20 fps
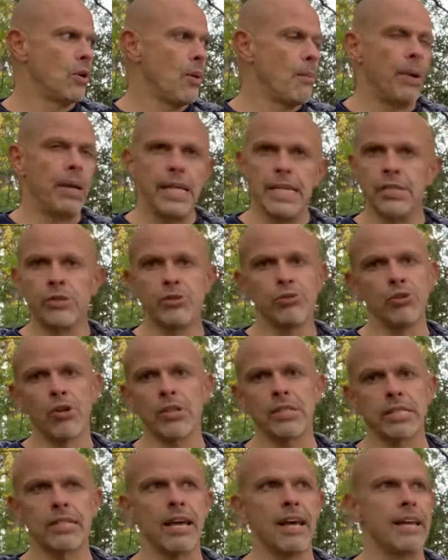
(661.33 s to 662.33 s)
Please do not
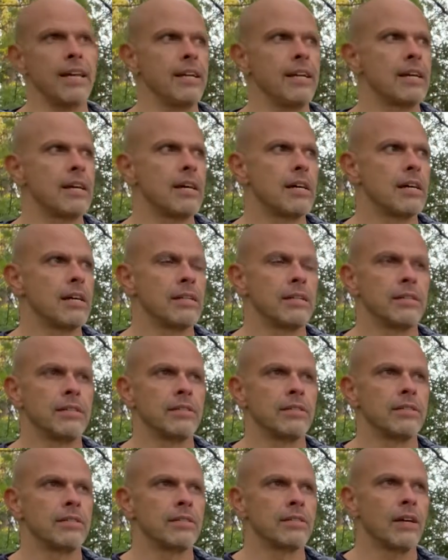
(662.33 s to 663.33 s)
say,
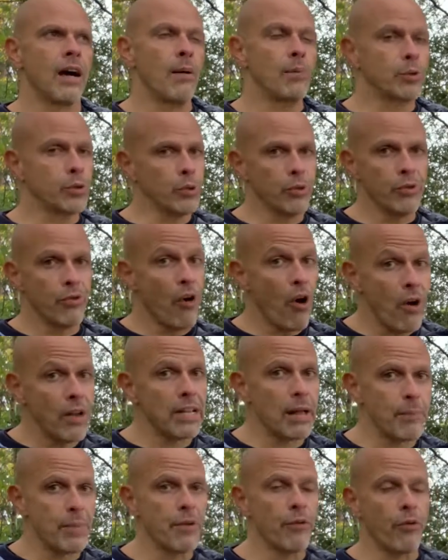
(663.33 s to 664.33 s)
I'm sure you've heard
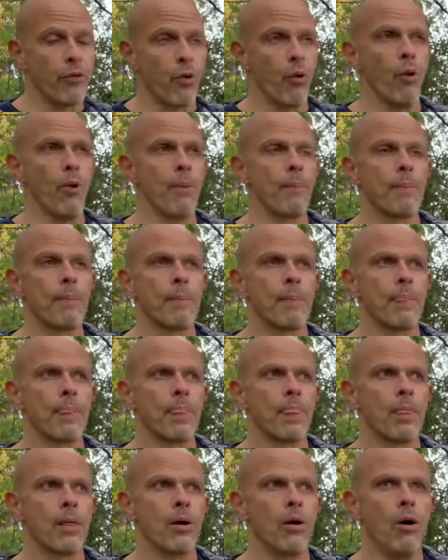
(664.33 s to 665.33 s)
that before,
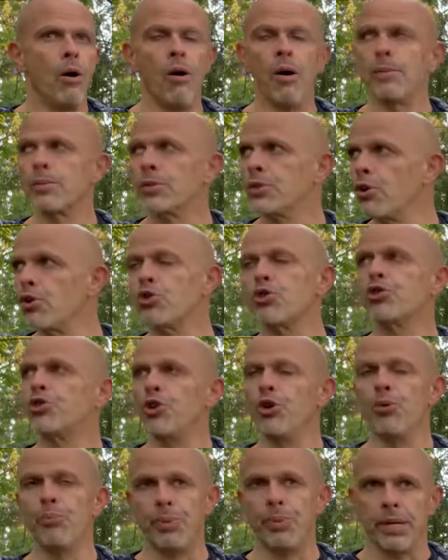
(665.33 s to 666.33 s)
oh, I'm so
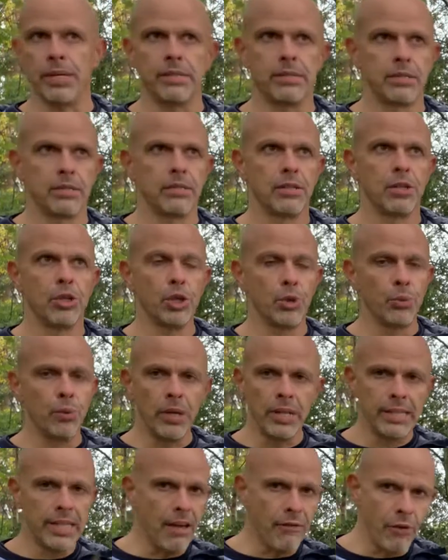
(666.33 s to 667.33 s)
stupid. You will
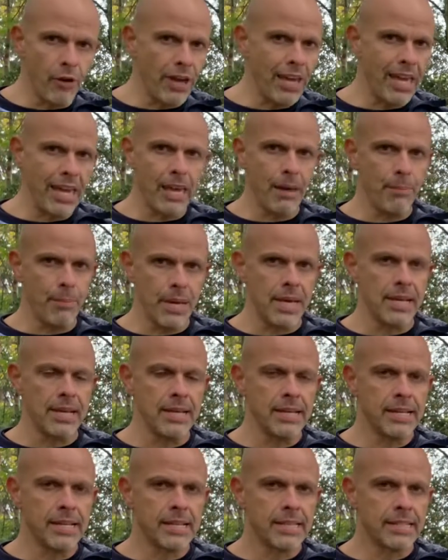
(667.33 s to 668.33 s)
never hear me
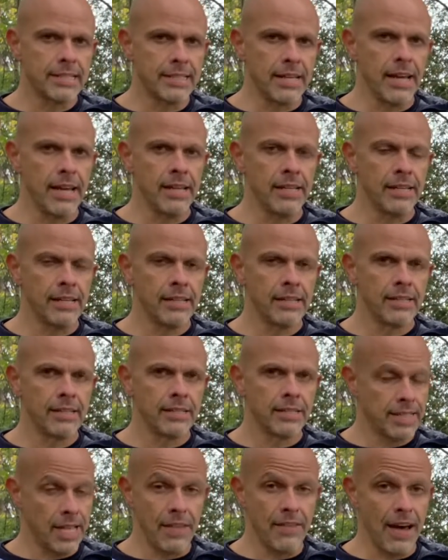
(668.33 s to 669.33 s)
say
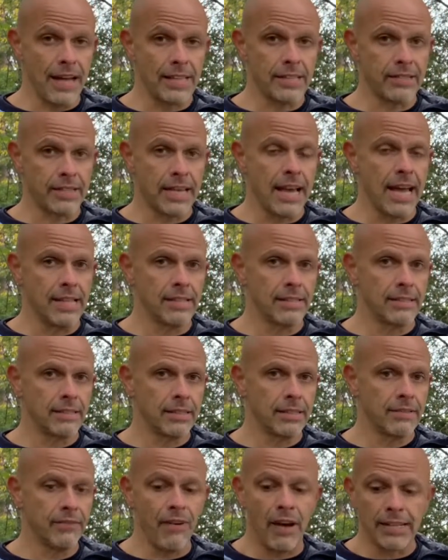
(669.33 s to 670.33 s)
that again.
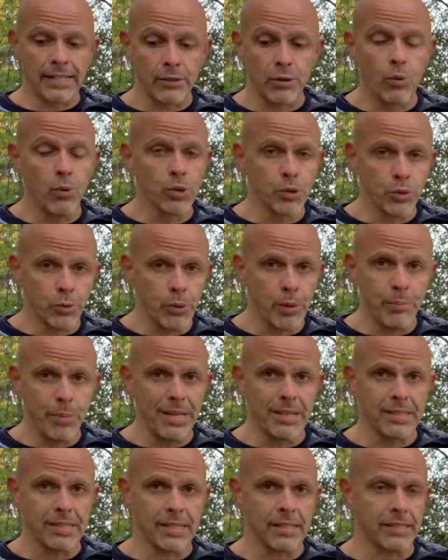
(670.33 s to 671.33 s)
In fact, I don't want to
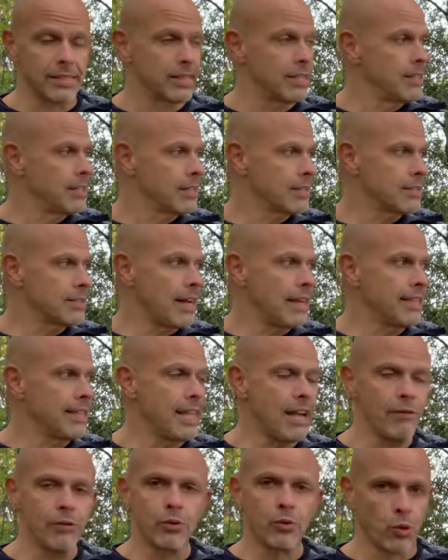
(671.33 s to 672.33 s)
repeat it, because I
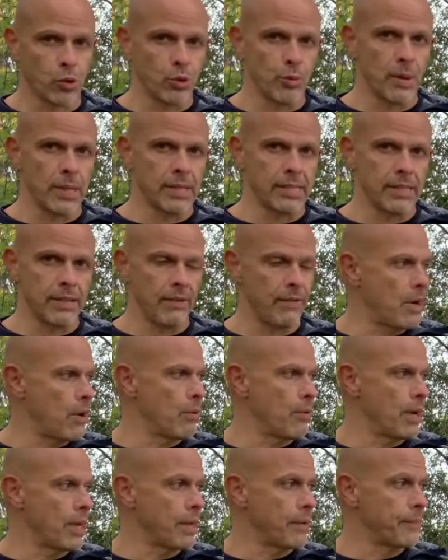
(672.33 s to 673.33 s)
never talk to myself that
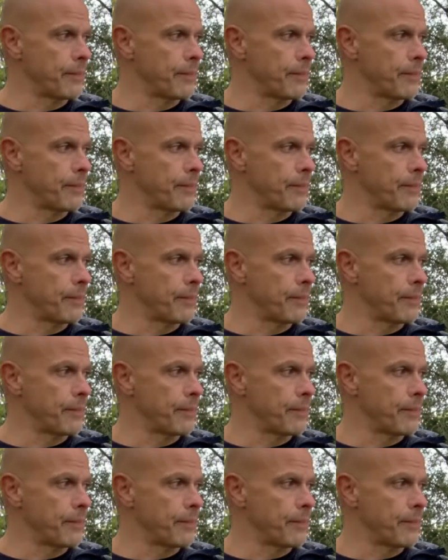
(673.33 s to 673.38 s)
way.